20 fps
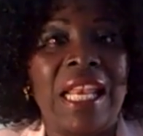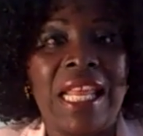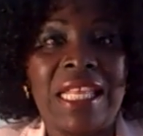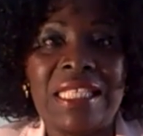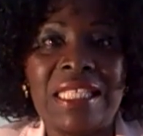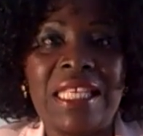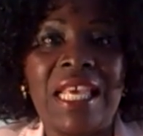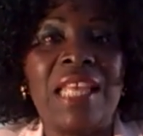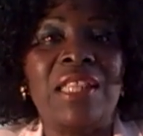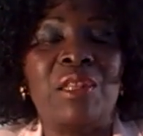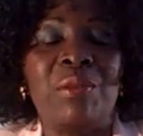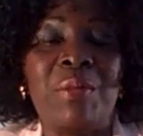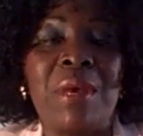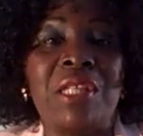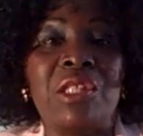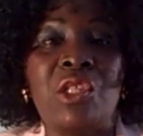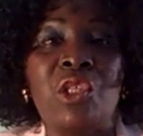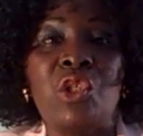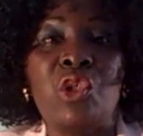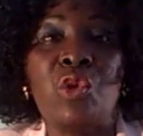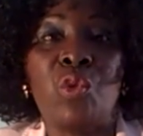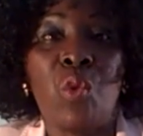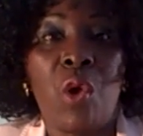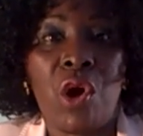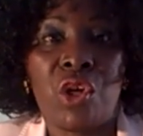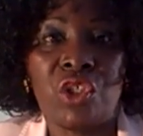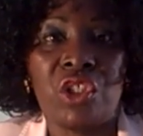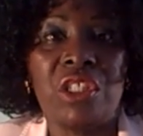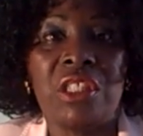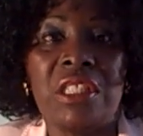Let's get the message to
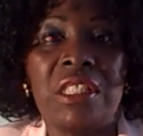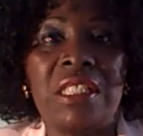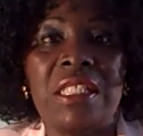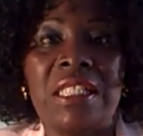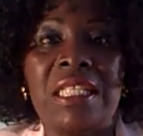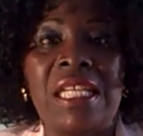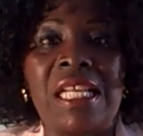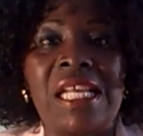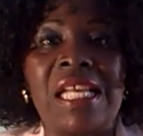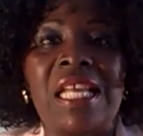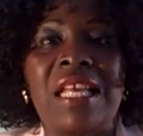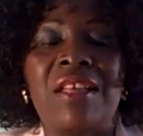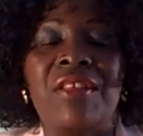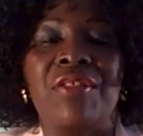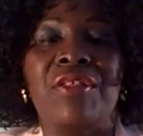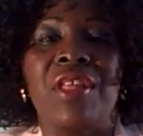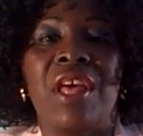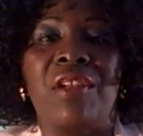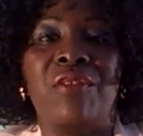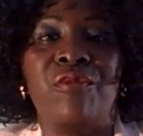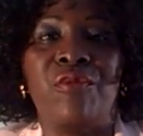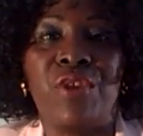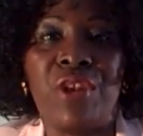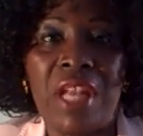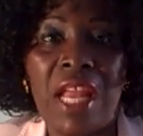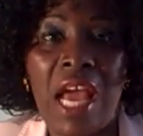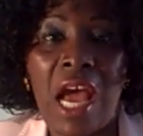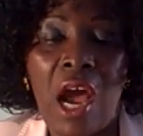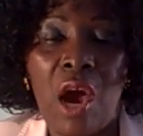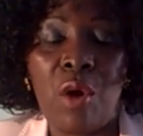Washington that
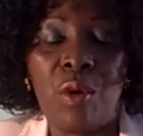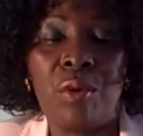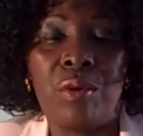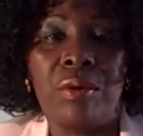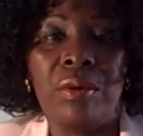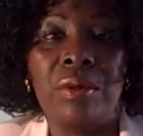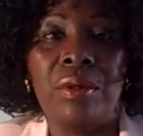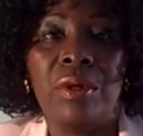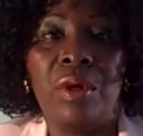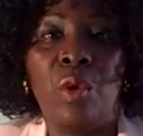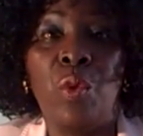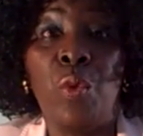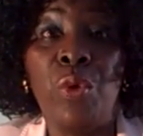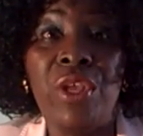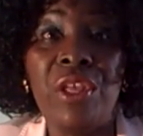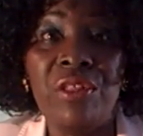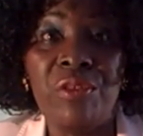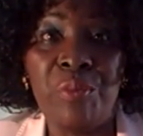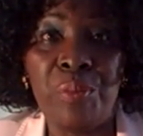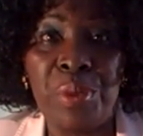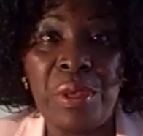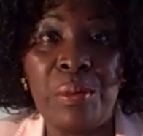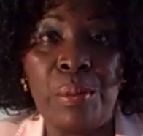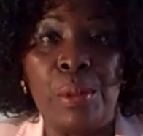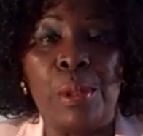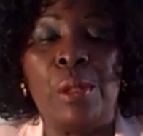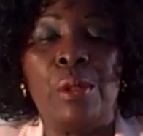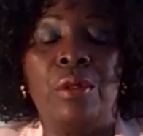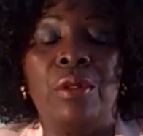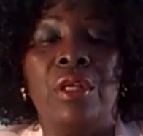for now, we the
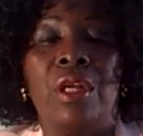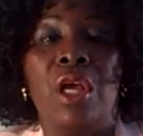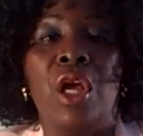people,